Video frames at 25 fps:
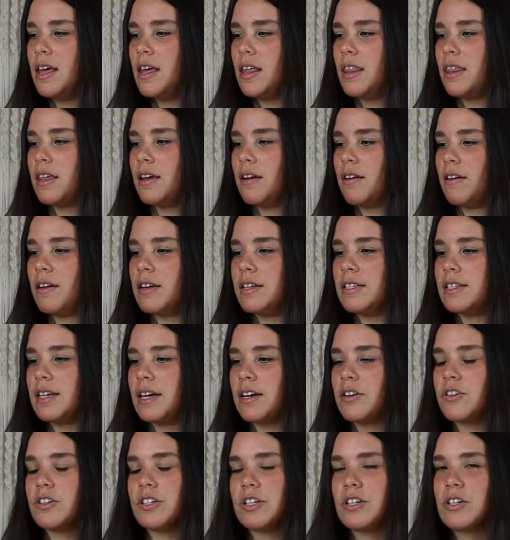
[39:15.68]
There is
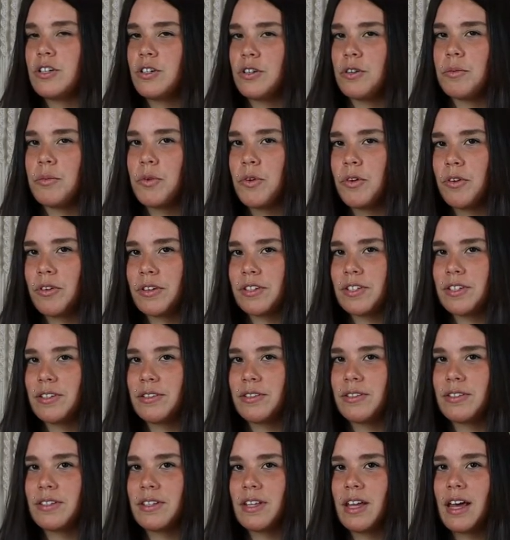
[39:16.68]
actually 2 more
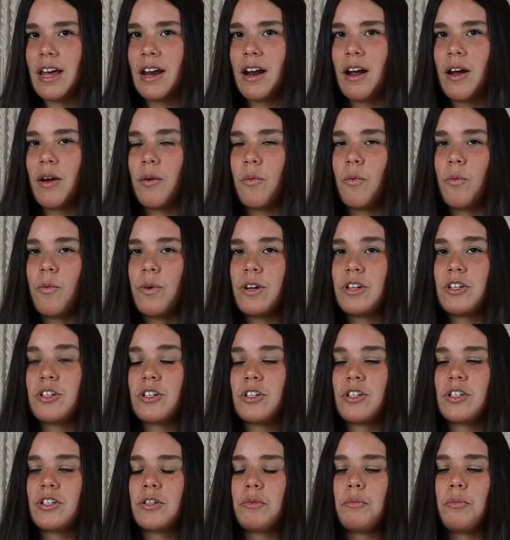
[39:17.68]
crystals that I
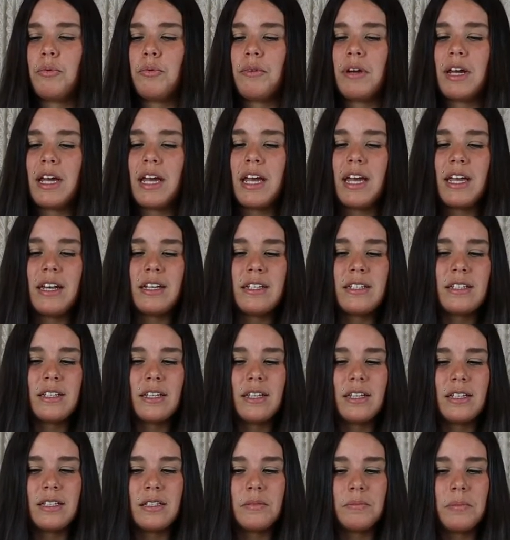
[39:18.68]
wish to bring into
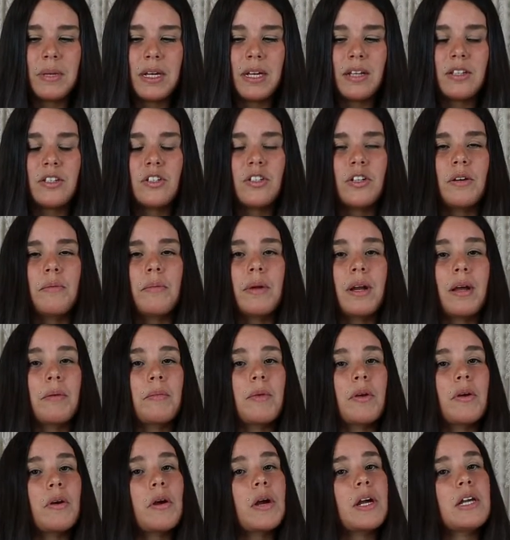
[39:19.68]
this mixture, but I'm
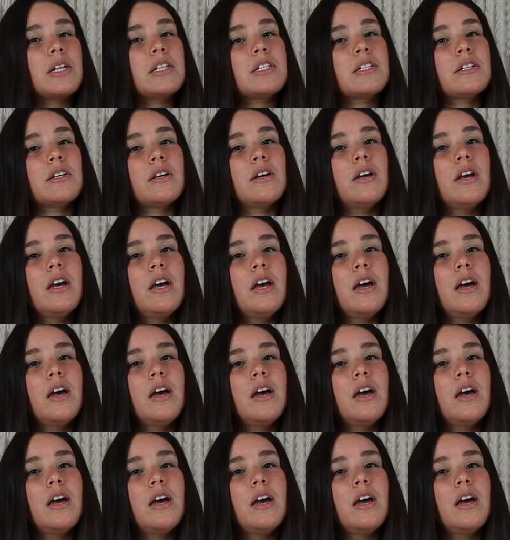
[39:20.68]
going to